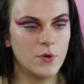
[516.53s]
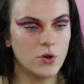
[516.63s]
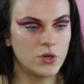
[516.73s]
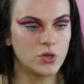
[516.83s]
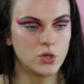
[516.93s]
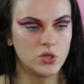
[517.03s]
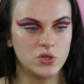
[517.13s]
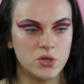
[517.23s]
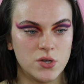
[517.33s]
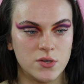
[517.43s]
or you could
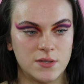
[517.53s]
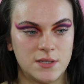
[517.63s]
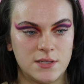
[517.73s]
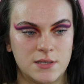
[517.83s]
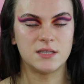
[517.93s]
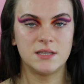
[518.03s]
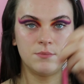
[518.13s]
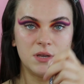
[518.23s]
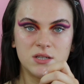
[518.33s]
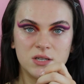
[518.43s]
use this
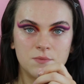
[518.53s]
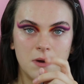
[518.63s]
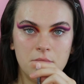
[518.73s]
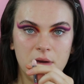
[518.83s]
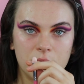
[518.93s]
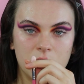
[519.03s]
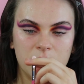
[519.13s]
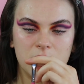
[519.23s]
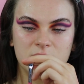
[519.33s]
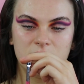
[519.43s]
Peaches one, but I'm going to
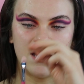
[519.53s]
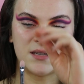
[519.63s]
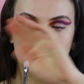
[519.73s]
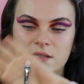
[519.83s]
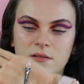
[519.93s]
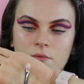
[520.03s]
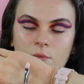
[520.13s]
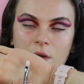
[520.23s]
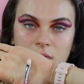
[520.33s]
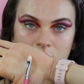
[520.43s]
be using this
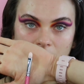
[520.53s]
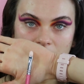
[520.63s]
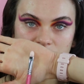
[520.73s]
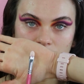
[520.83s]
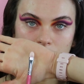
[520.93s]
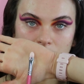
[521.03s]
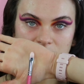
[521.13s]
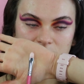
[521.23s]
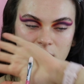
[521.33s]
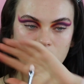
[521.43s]
with the actual
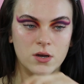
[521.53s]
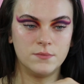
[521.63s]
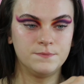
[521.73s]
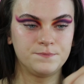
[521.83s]
product later on.